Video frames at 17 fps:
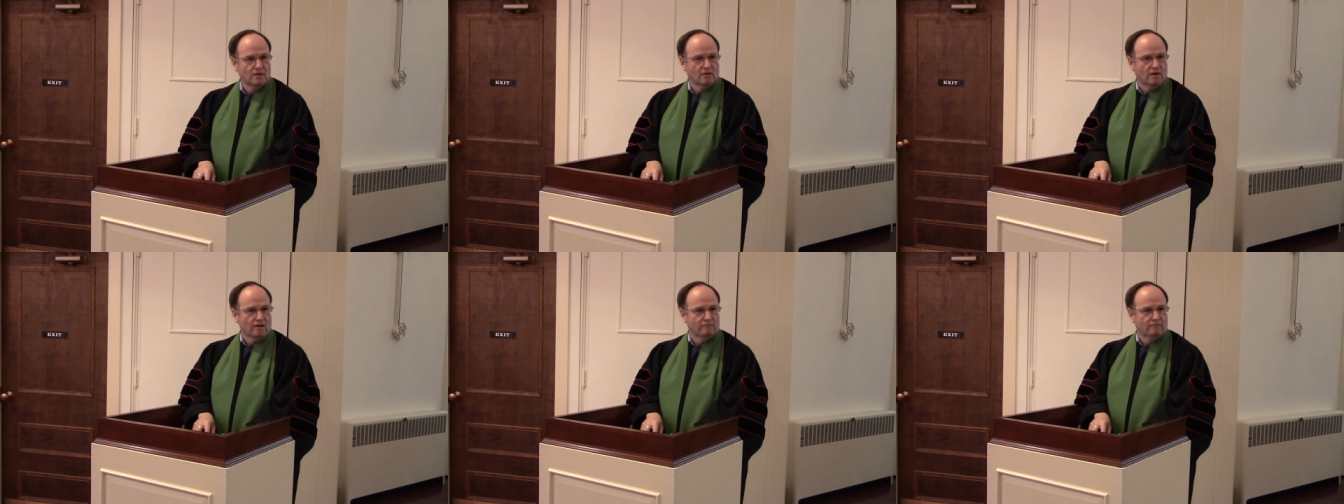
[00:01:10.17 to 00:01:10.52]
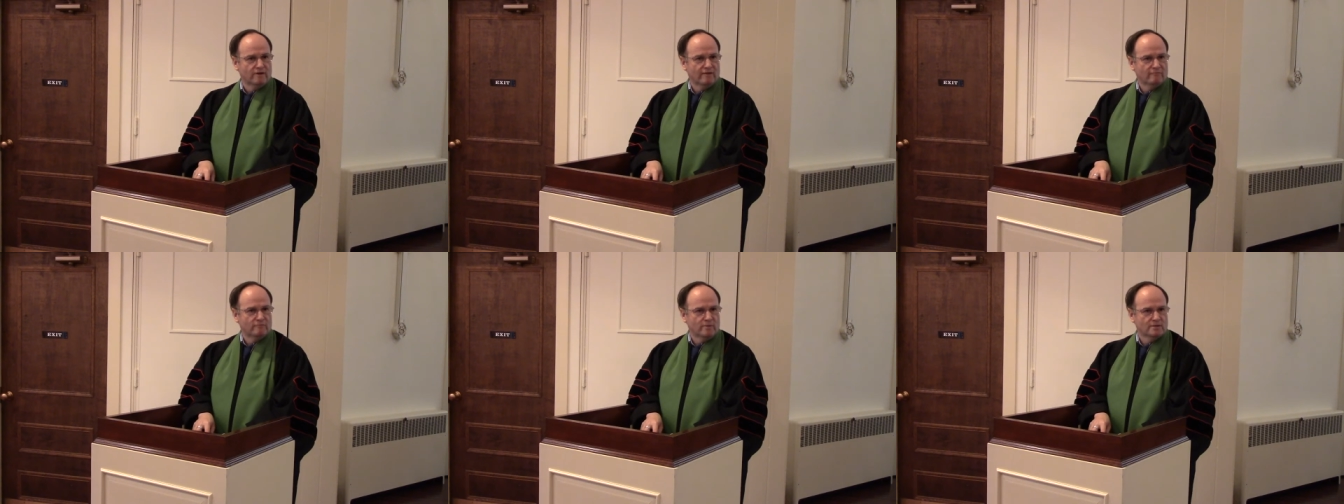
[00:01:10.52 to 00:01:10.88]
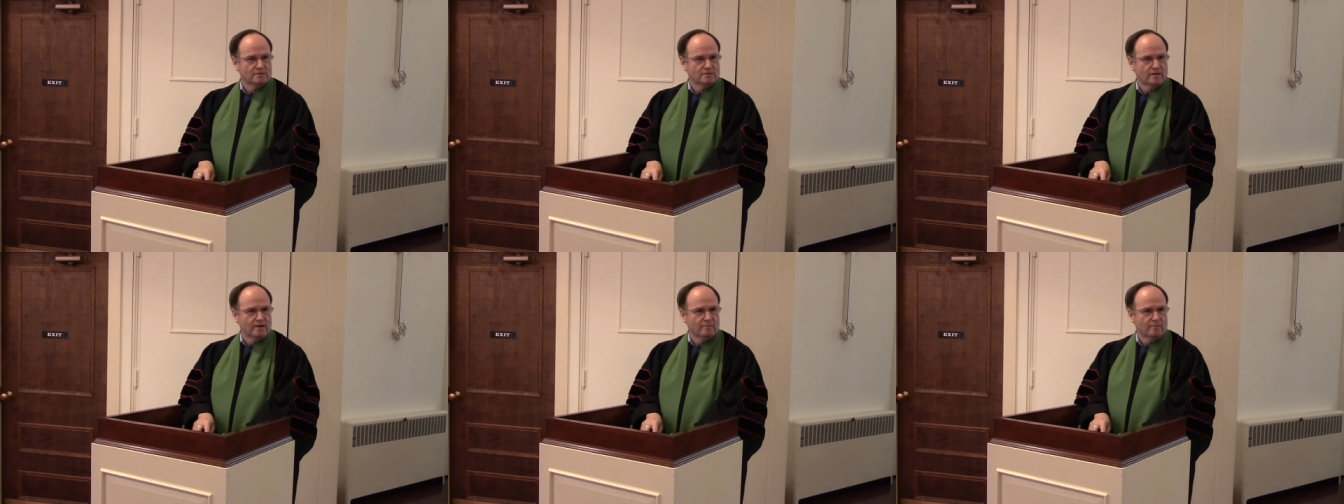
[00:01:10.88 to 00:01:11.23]
I've left my
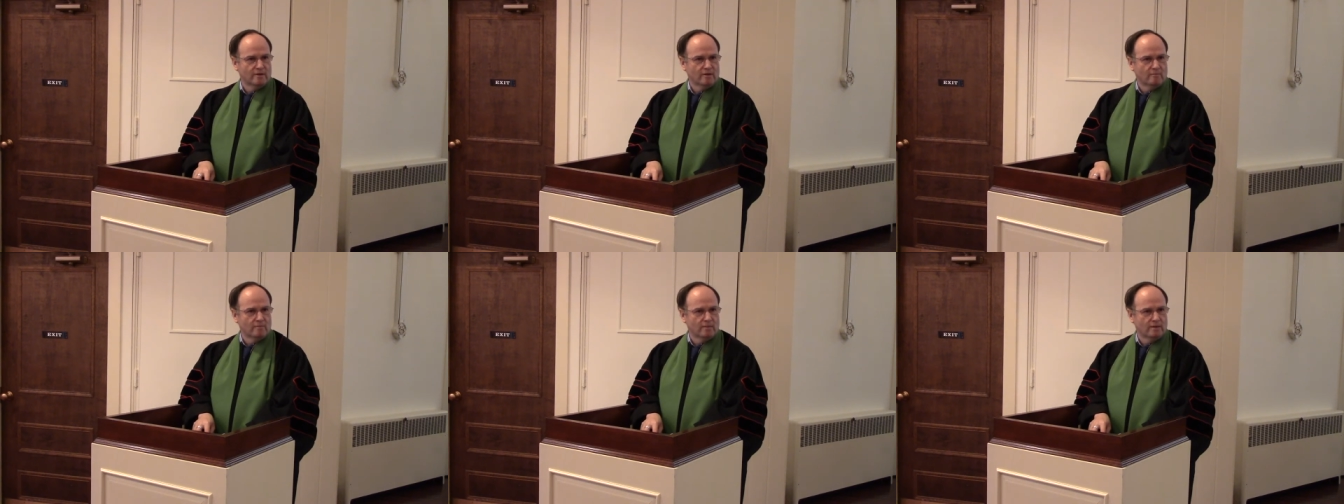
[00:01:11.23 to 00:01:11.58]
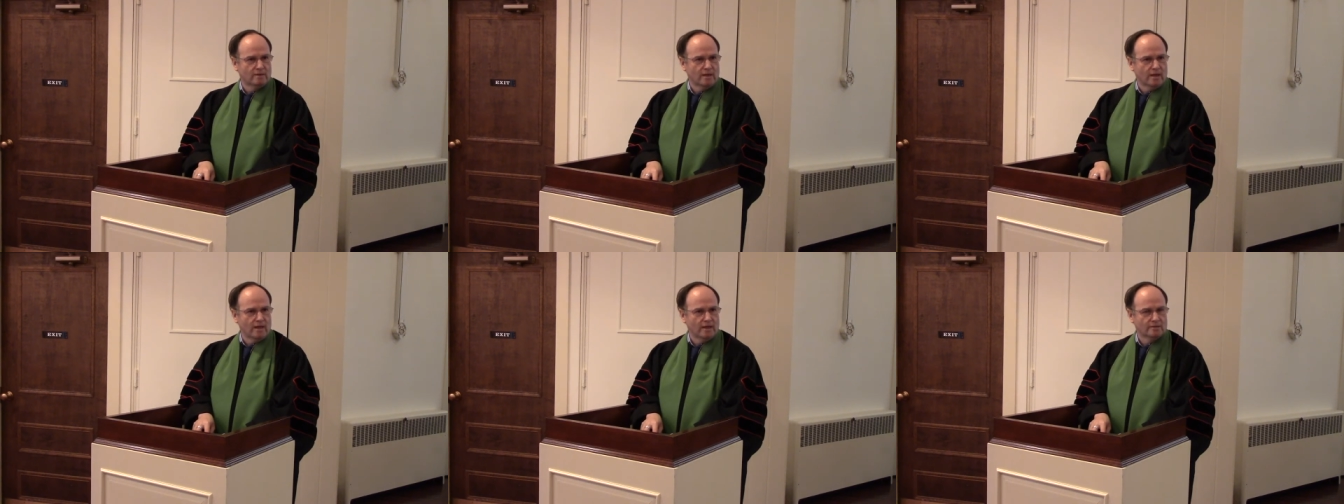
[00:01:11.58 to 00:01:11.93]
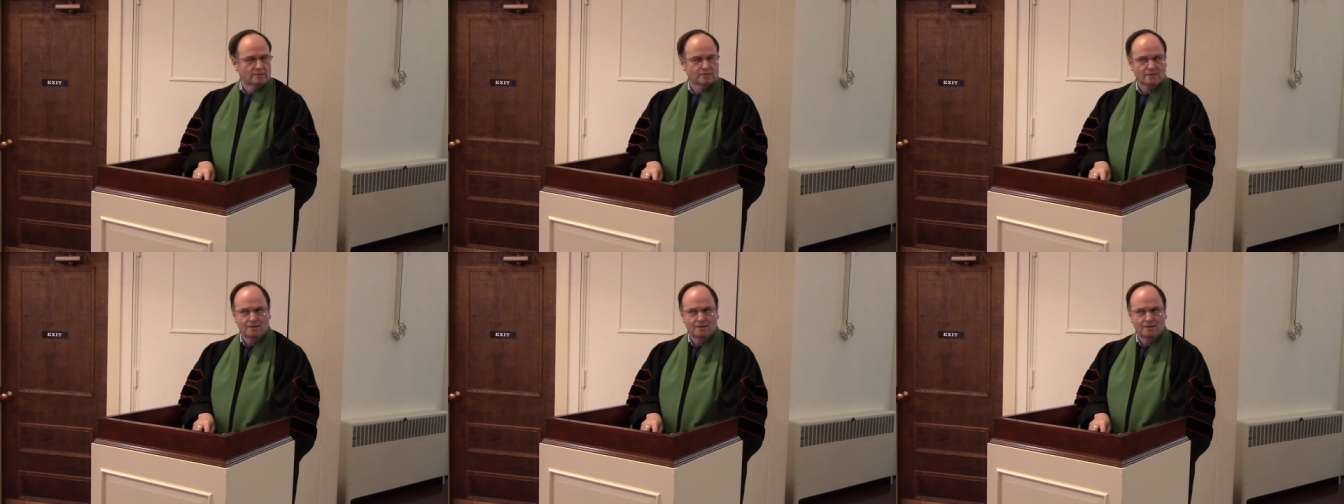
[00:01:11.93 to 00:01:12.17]
sermon on my desk.